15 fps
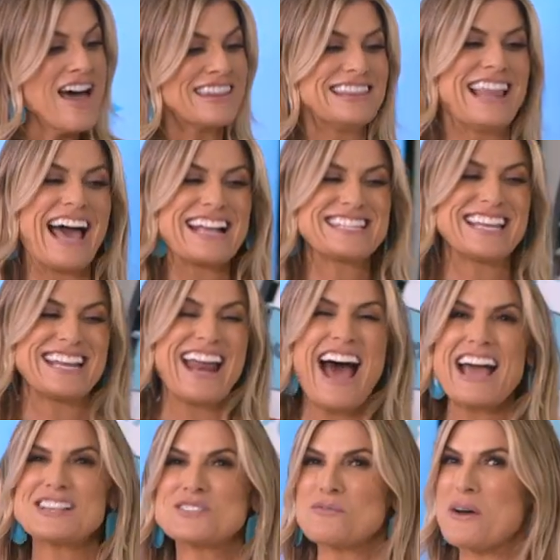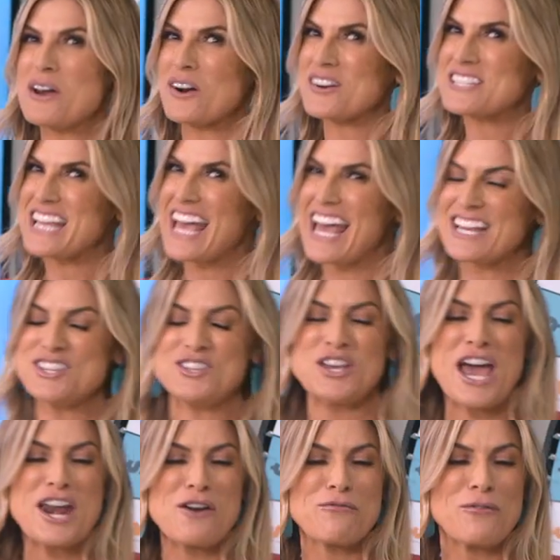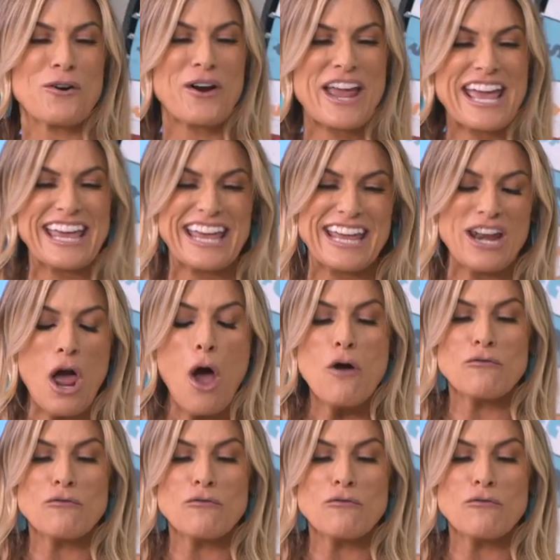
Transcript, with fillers: Like tonight's winner did, Jennifer N.